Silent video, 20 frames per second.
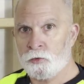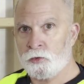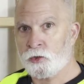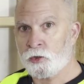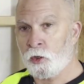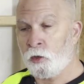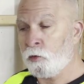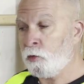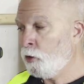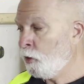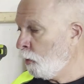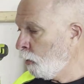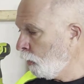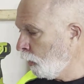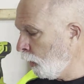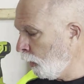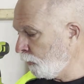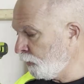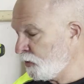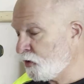So
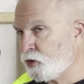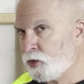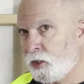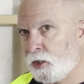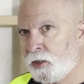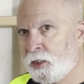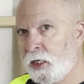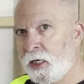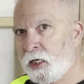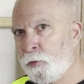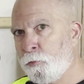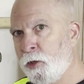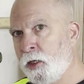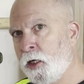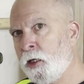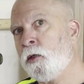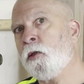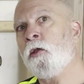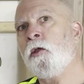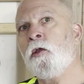this is going to take a
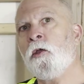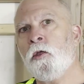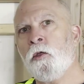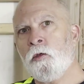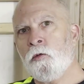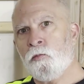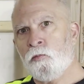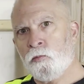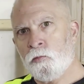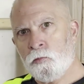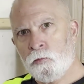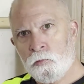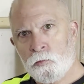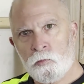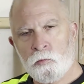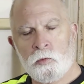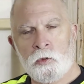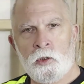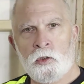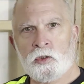minute.
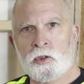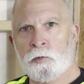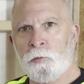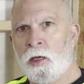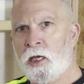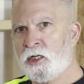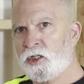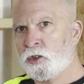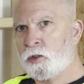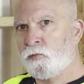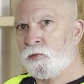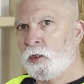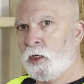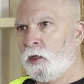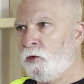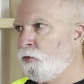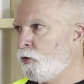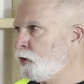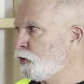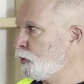Use the magic of
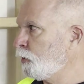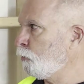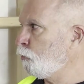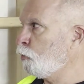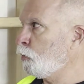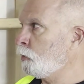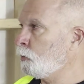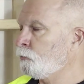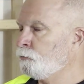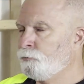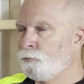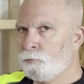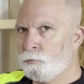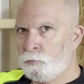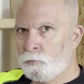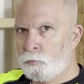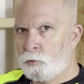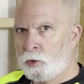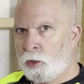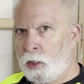television. We'll
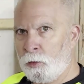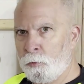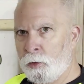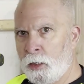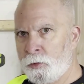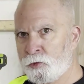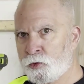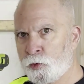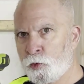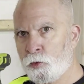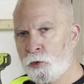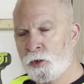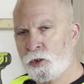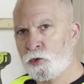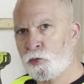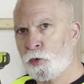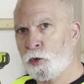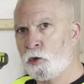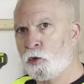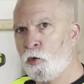time lapse through
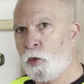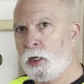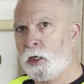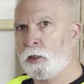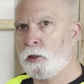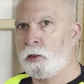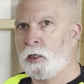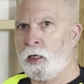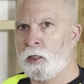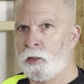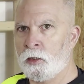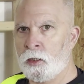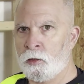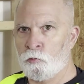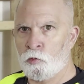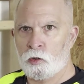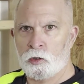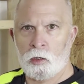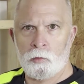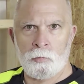this real quick, and
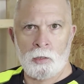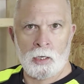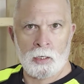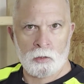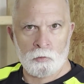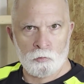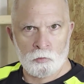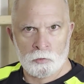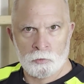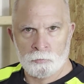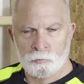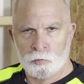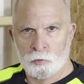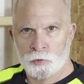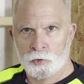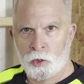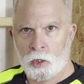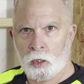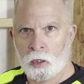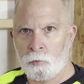then we'll come back and
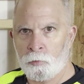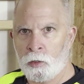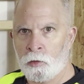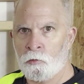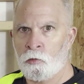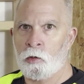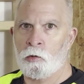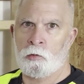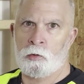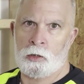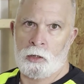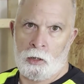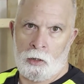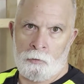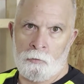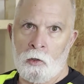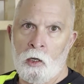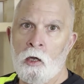we'll talk about what we did.